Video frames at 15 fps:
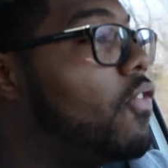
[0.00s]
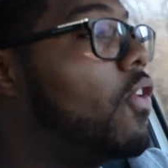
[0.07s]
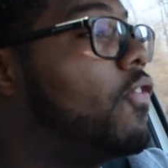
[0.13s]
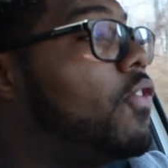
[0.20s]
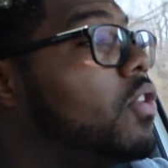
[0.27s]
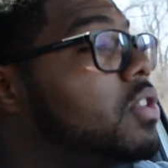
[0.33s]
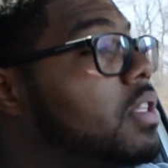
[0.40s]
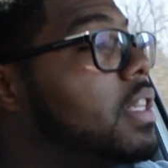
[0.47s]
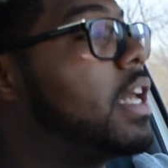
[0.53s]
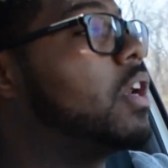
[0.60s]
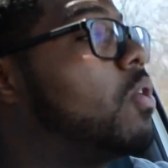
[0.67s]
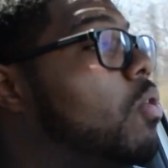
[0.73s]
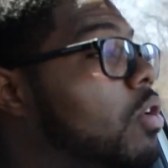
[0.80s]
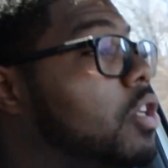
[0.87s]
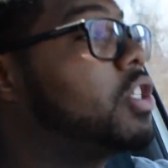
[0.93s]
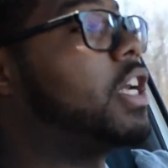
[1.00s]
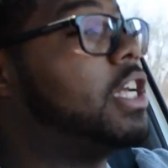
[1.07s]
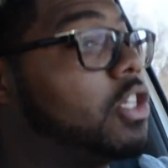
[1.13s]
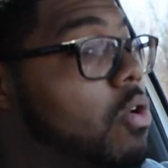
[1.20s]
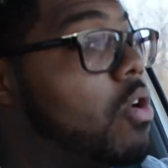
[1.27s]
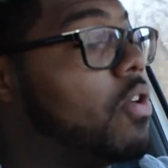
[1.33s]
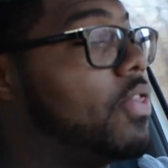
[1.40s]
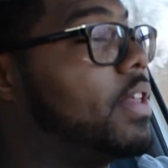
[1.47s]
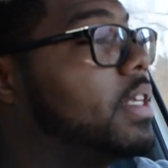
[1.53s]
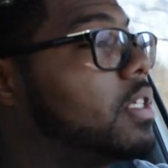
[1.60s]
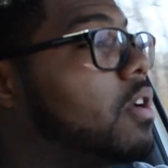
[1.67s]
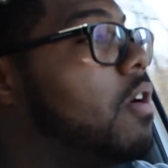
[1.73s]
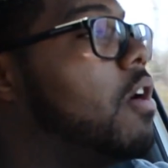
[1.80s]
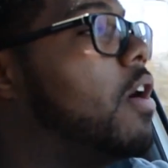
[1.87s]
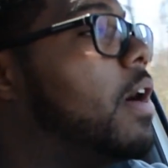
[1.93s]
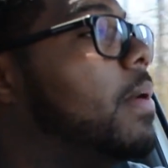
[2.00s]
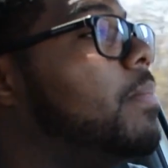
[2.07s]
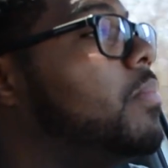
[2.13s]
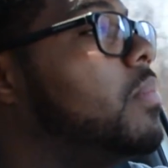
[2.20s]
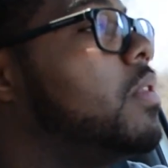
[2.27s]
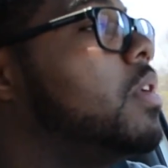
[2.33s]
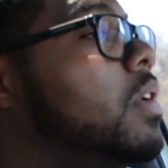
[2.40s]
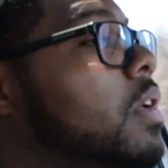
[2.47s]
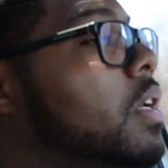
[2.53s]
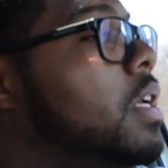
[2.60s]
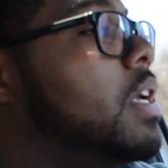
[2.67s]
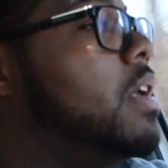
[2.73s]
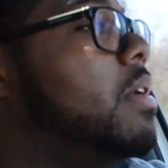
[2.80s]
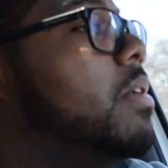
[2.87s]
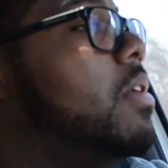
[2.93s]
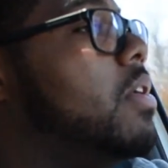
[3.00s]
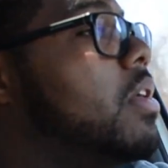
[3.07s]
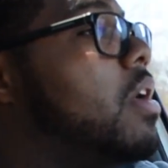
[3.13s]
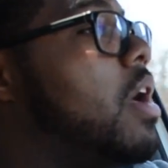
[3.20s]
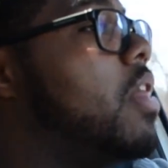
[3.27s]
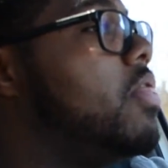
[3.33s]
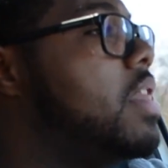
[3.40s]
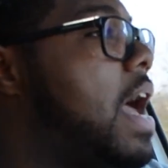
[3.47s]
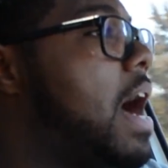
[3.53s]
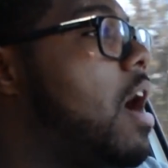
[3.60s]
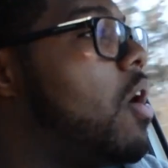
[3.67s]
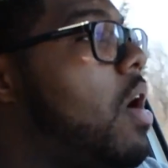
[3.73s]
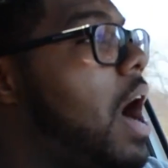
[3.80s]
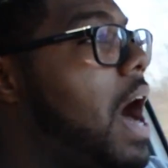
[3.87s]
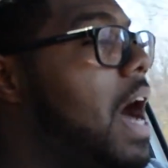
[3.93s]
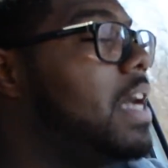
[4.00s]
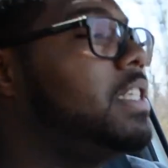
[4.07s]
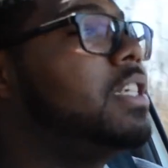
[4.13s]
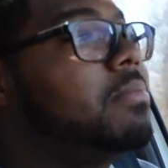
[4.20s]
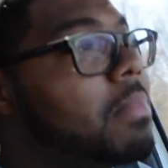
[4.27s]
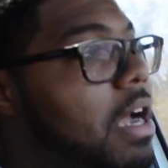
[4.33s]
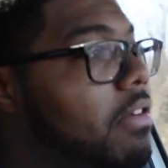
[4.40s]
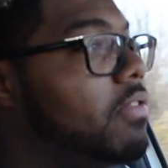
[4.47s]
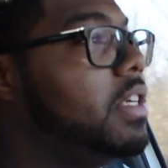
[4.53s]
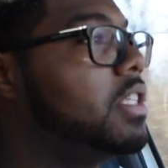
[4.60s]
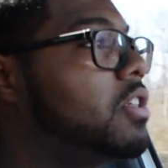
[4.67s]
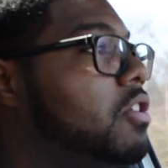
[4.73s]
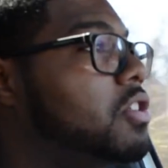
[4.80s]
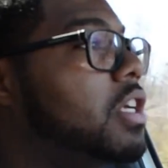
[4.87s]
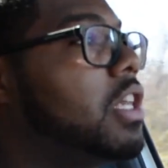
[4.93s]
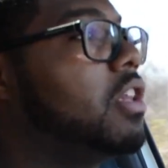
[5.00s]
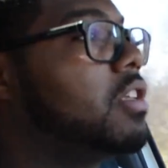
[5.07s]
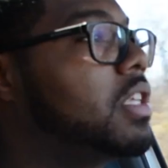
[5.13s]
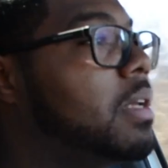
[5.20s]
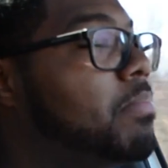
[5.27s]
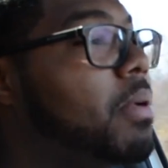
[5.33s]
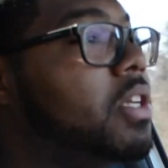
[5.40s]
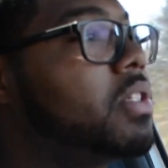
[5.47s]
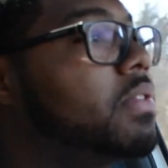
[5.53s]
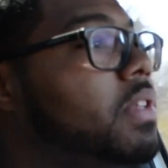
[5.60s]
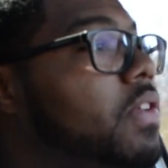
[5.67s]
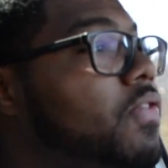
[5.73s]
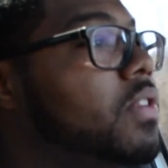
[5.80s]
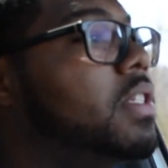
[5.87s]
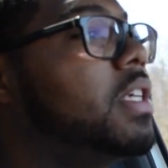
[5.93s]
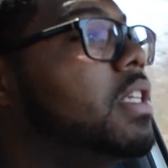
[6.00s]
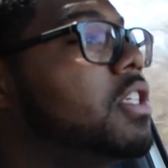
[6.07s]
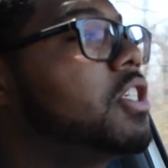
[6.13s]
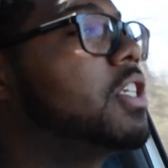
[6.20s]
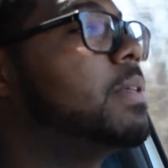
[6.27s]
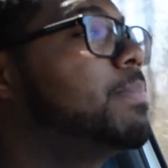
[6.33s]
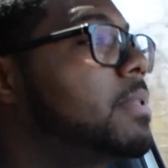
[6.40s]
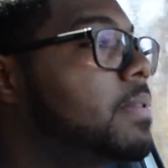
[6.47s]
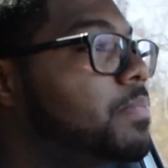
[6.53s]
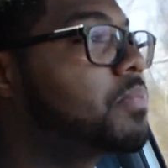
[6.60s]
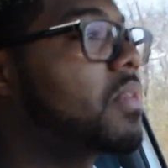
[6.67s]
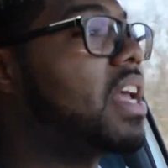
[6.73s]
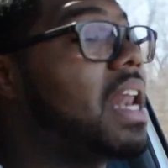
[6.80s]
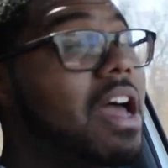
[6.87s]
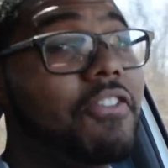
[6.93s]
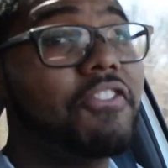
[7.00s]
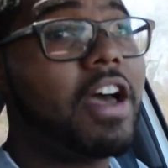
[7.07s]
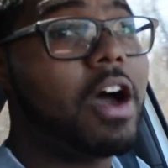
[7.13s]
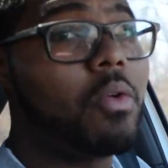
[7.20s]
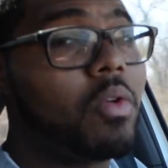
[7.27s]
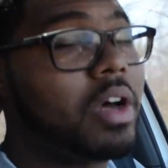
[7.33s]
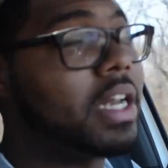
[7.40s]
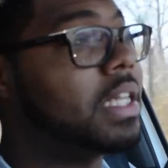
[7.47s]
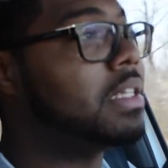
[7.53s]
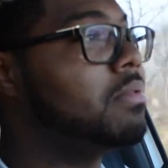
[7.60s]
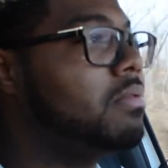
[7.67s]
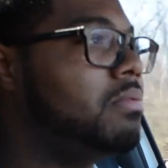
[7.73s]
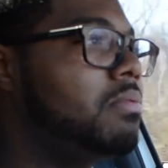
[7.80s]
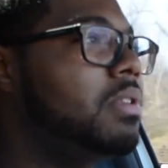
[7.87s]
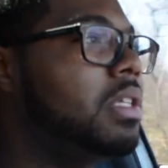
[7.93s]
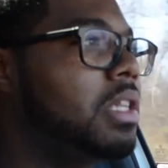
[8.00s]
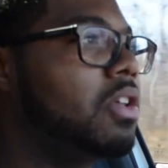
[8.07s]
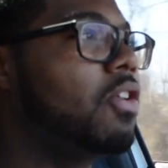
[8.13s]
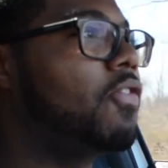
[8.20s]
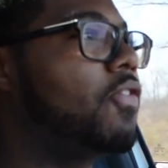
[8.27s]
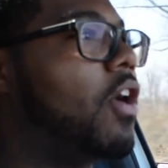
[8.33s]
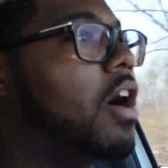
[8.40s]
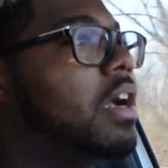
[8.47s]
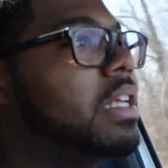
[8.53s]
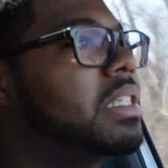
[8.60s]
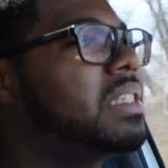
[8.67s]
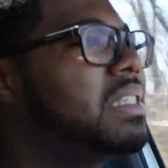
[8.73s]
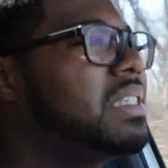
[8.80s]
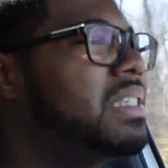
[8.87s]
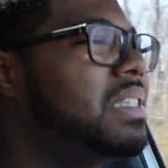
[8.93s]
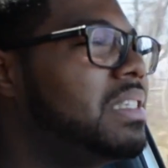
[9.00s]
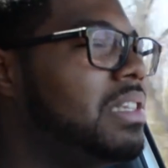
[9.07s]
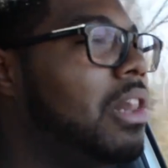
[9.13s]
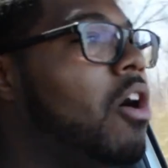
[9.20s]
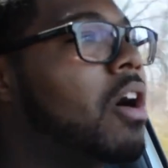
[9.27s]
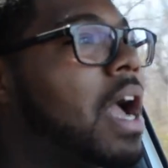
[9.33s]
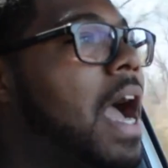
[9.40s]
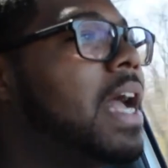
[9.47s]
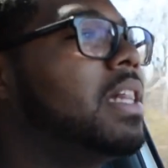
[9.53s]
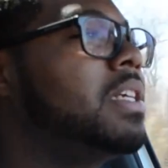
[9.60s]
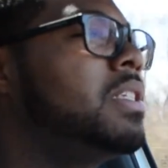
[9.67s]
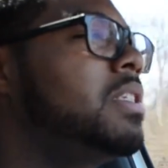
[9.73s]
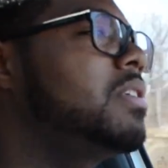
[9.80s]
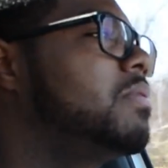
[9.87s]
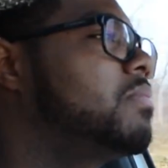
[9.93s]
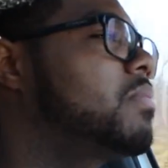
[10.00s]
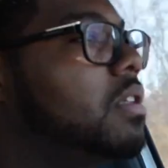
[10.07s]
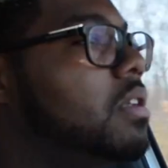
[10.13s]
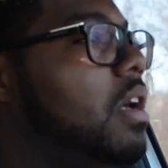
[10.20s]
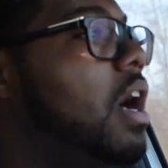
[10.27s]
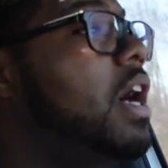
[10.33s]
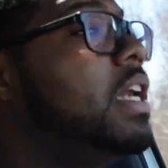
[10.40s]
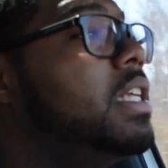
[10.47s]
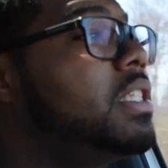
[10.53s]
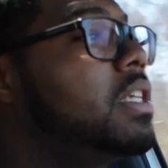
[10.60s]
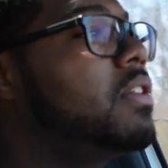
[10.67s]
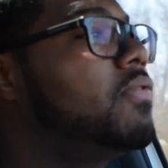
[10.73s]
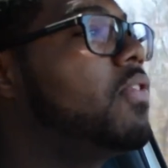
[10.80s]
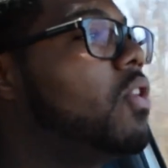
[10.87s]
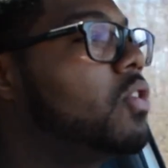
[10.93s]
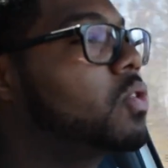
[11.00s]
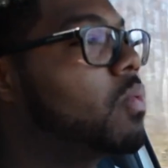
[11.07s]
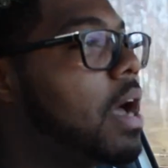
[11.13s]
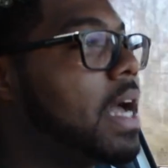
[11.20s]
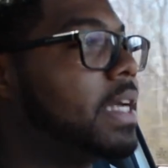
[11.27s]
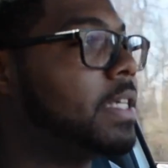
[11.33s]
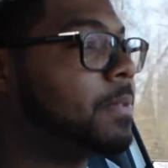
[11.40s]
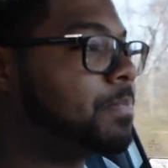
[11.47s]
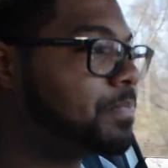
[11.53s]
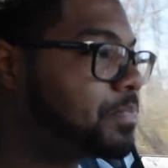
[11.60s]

for a full synthetic oil change on this car. Now, I did my research, I looked at a bunch of different dealerships, and I found one in a little far, it's Long Island, Huntington Volkswagen,